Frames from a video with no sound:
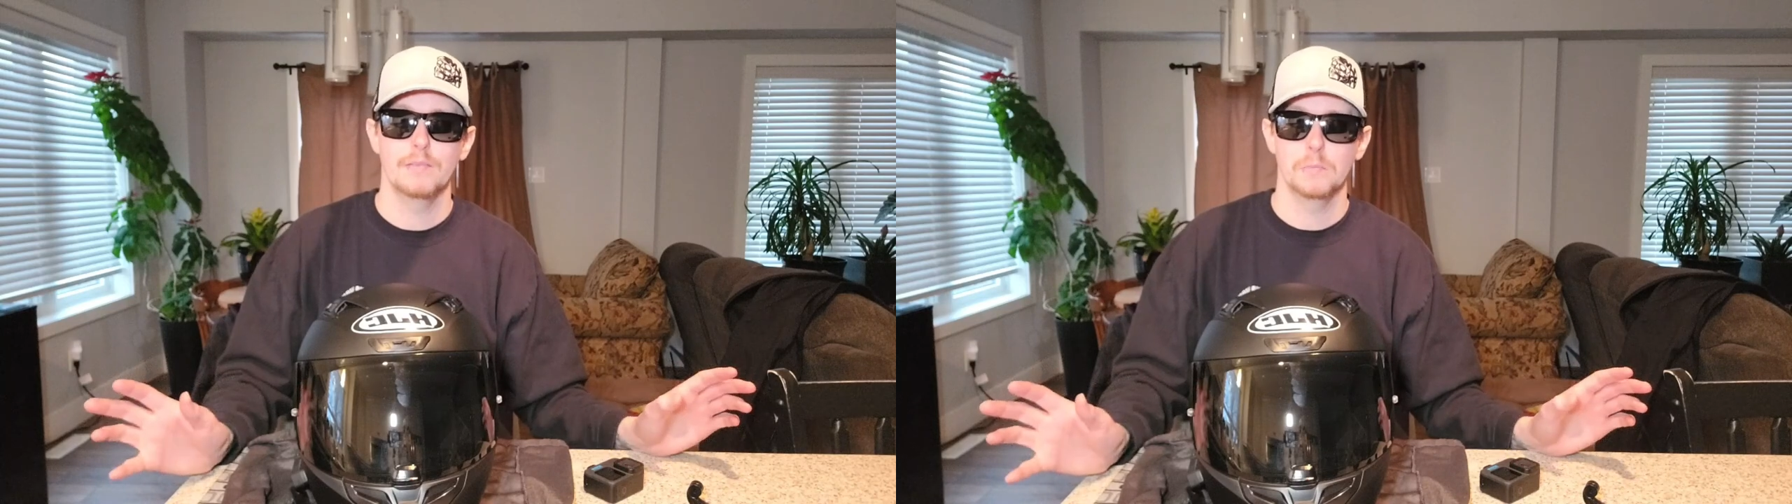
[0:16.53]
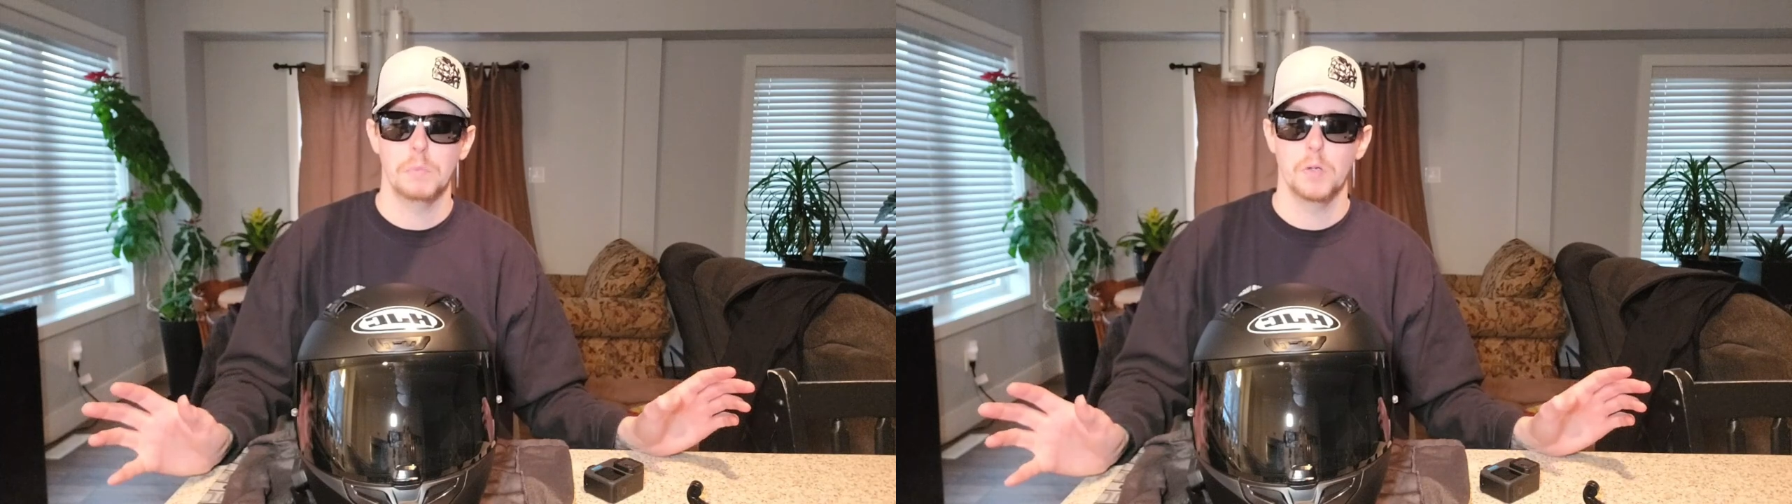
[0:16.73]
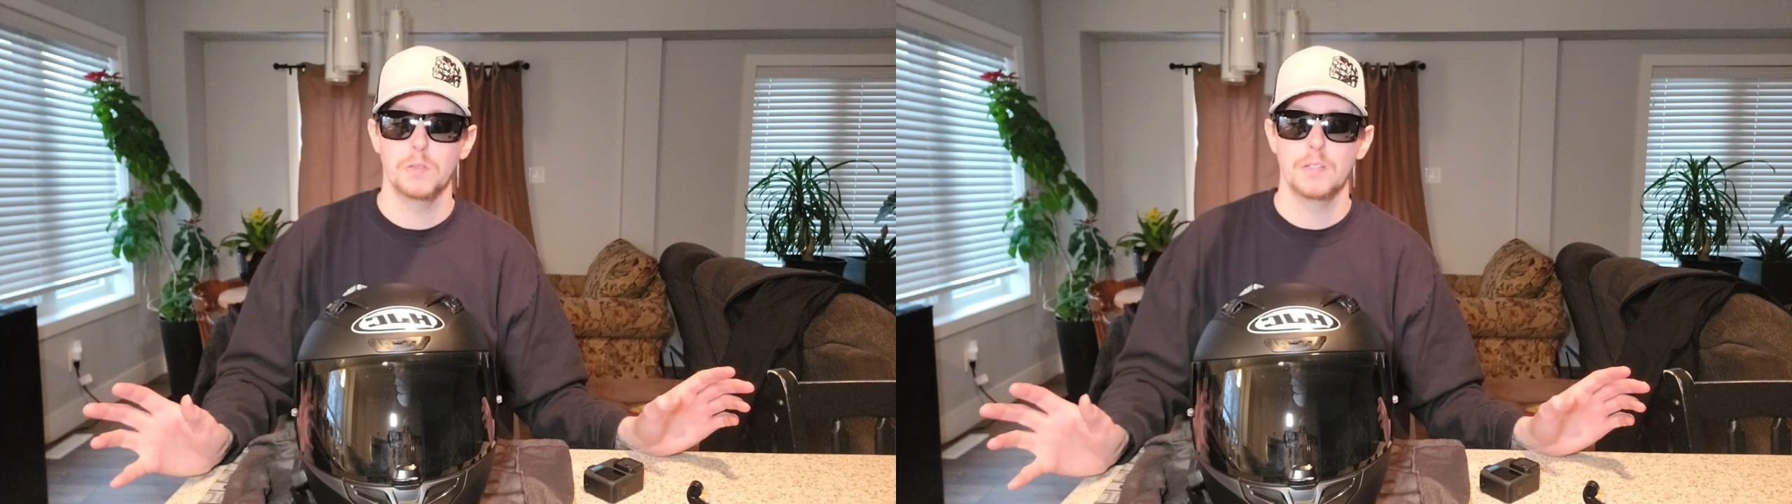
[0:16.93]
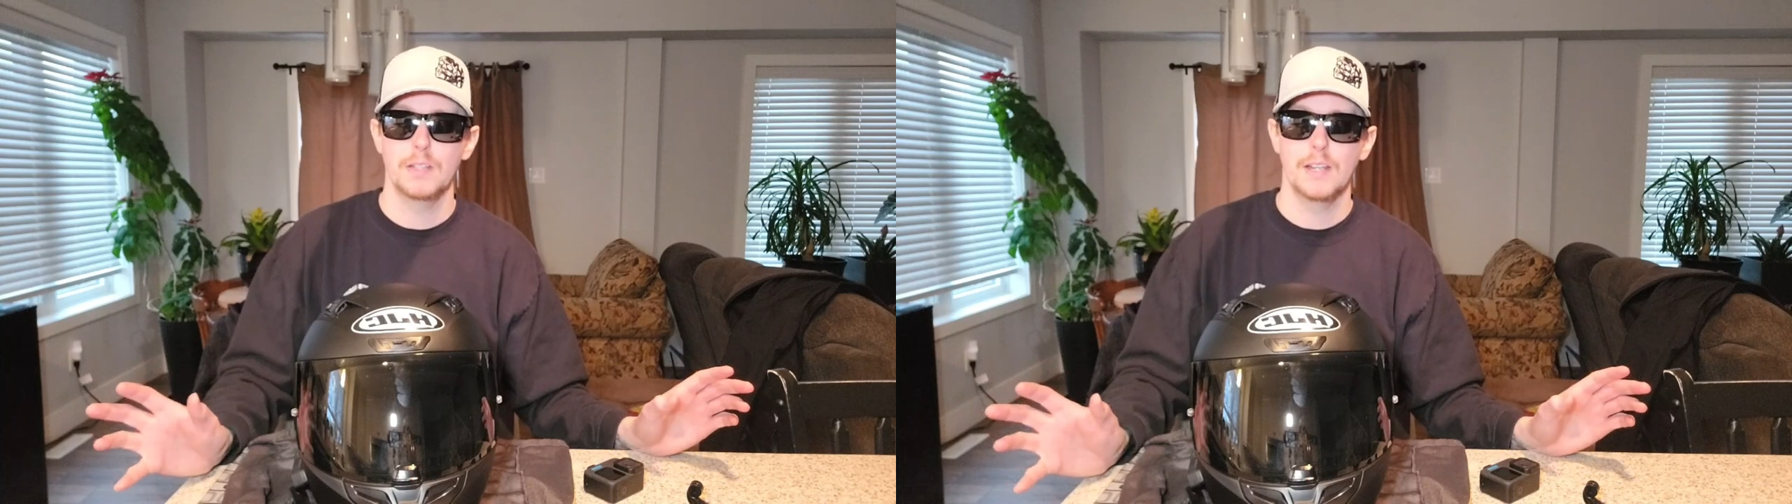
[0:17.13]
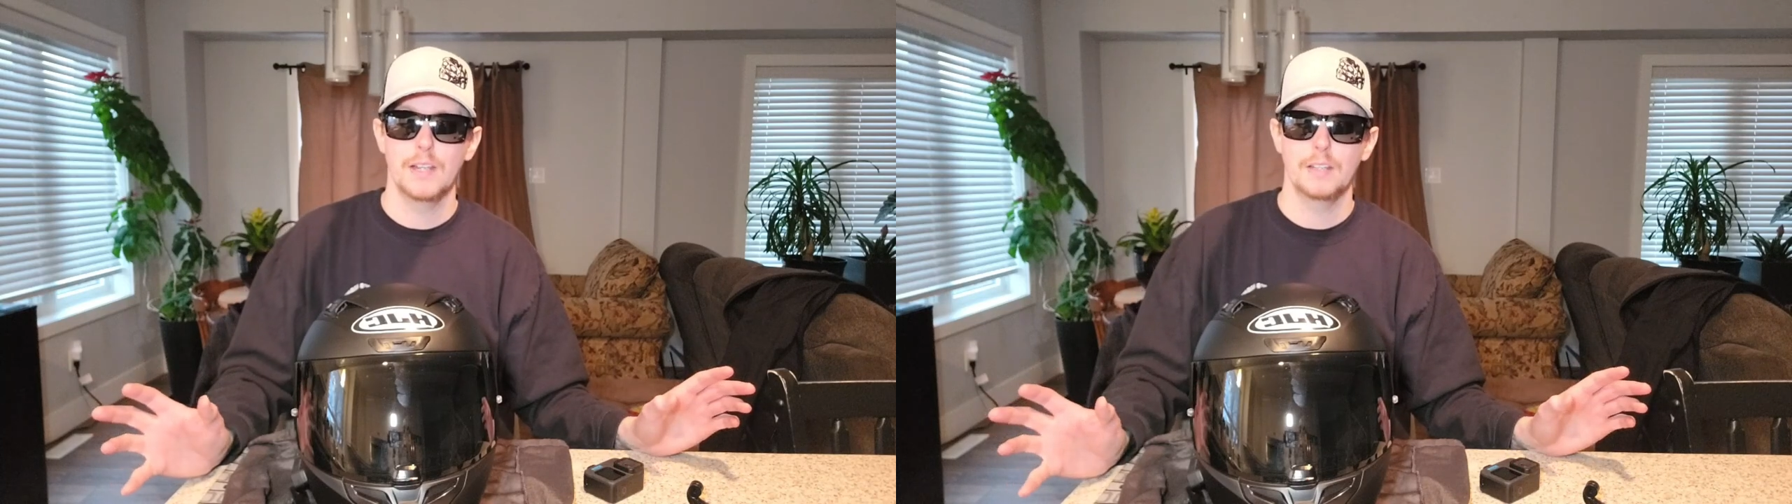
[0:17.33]
even
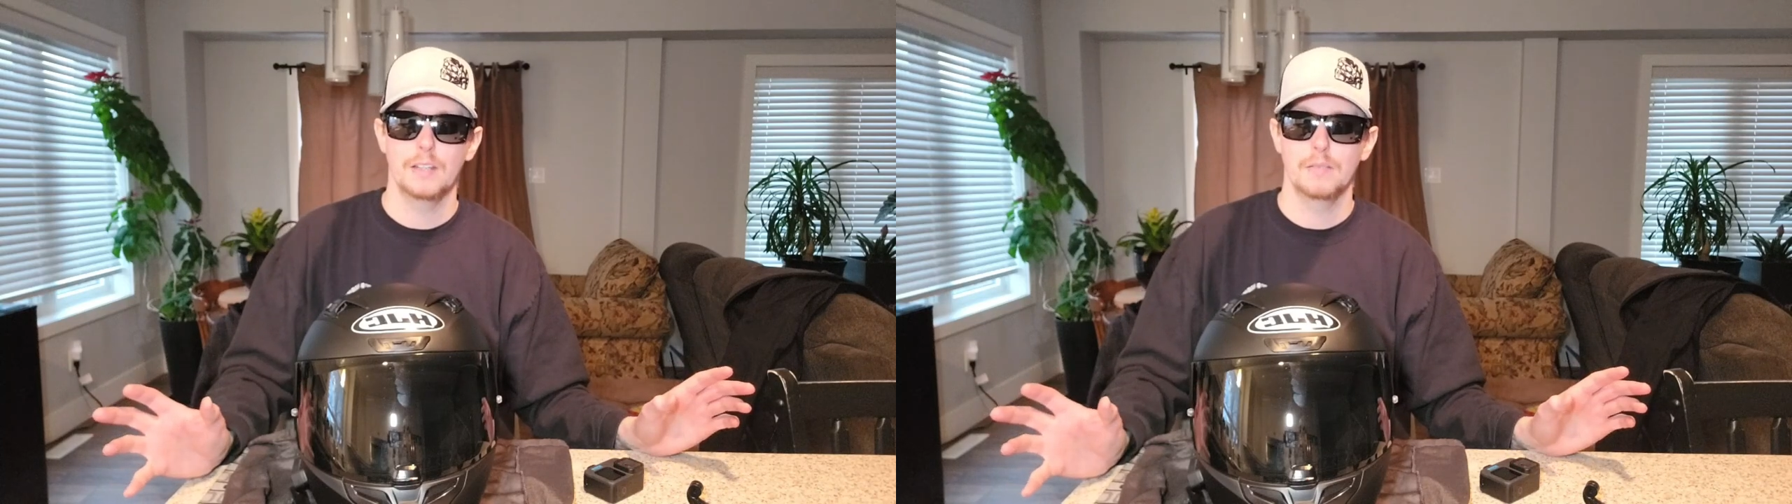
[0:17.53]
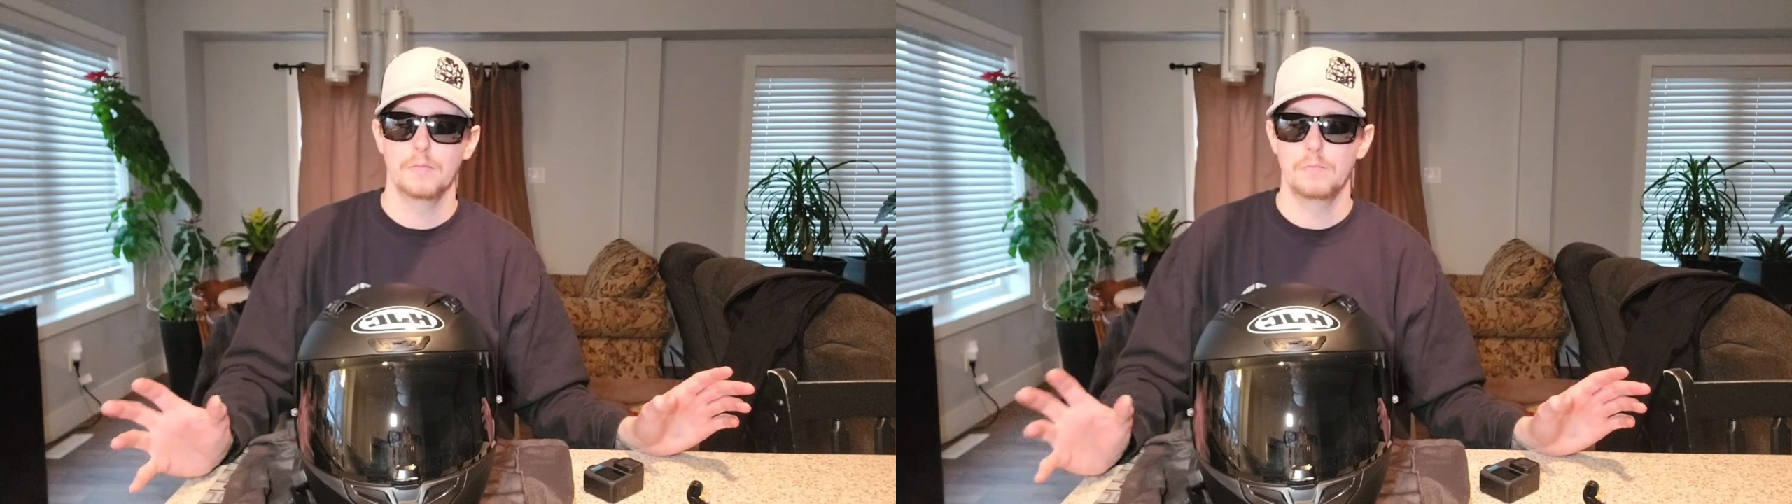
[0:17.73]
posted any